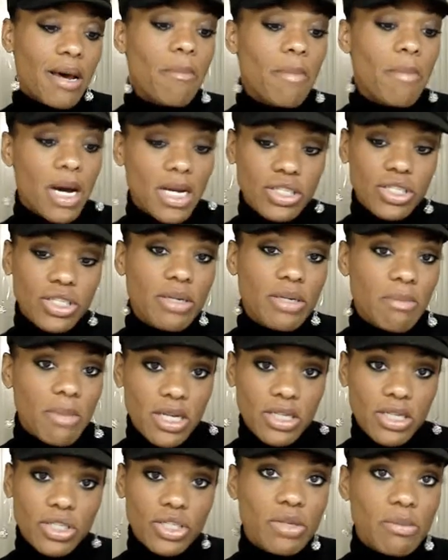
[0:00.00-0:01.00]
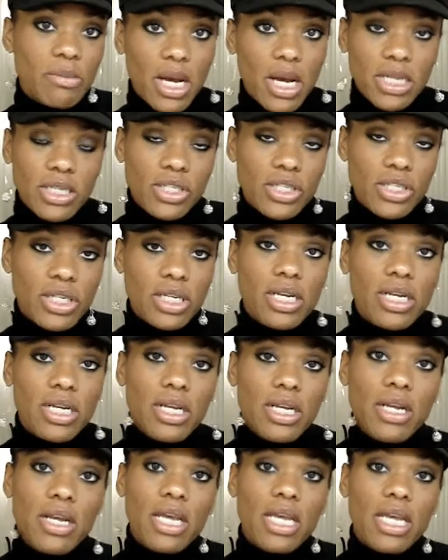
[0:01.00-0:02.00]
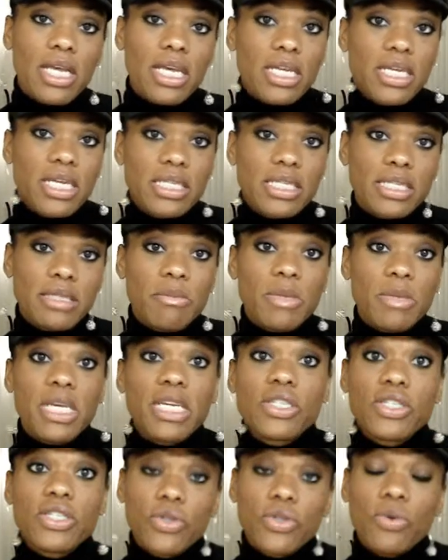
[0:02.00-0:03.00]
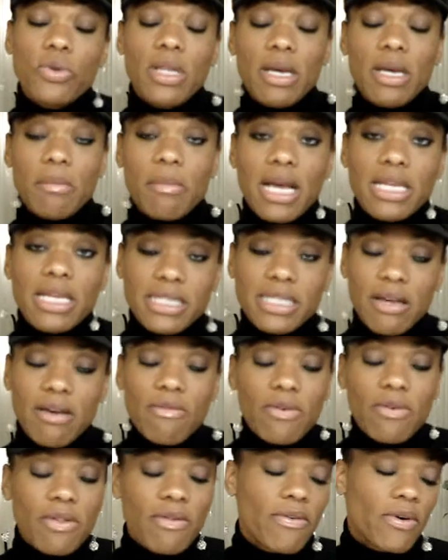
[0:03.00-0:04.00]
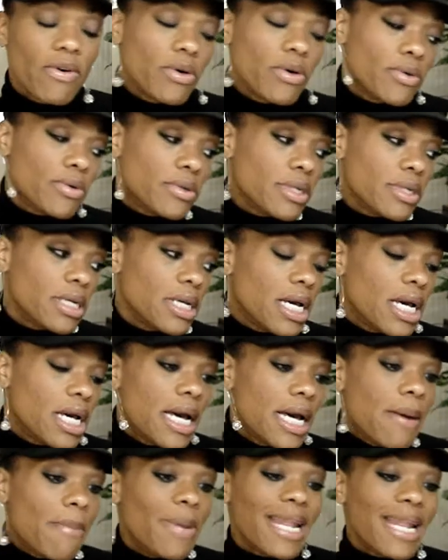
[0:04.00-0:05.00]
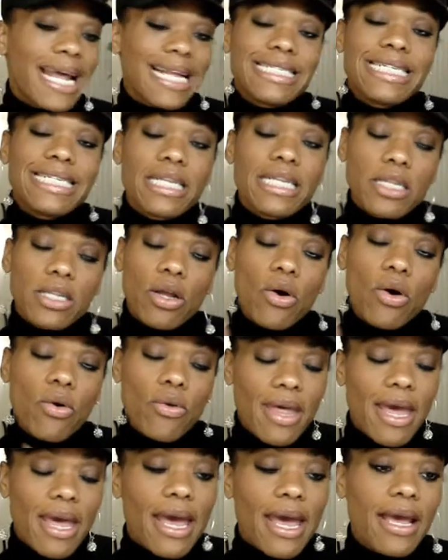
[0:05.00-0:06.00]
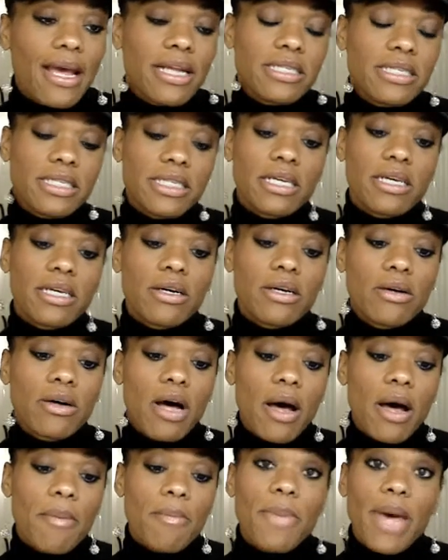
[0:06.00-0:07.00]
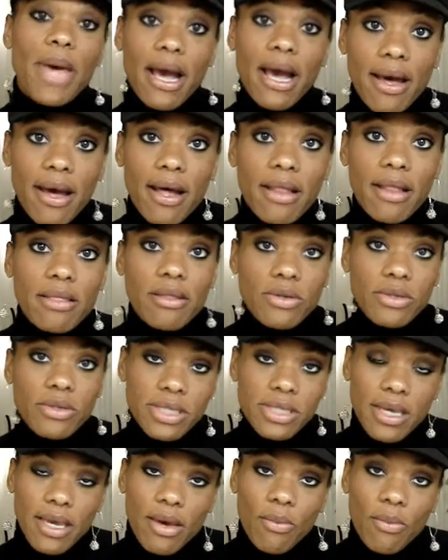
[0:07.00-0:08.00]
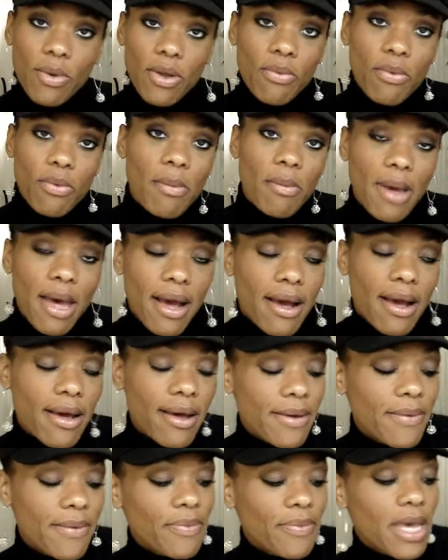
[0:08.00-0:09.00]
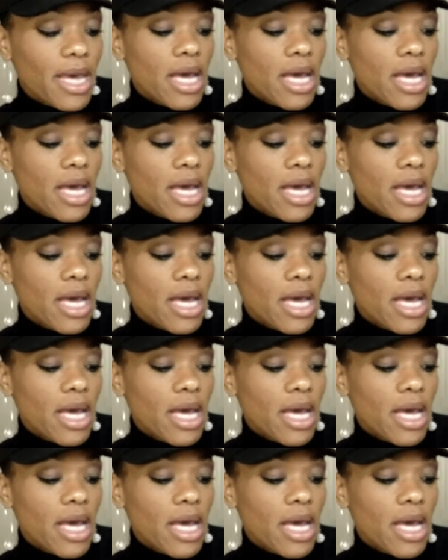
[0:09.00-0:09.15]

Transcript: munchy, munchy, munchy, is me soothing myself with food. But I didn't know that until Becca, Losing It with Rebecca,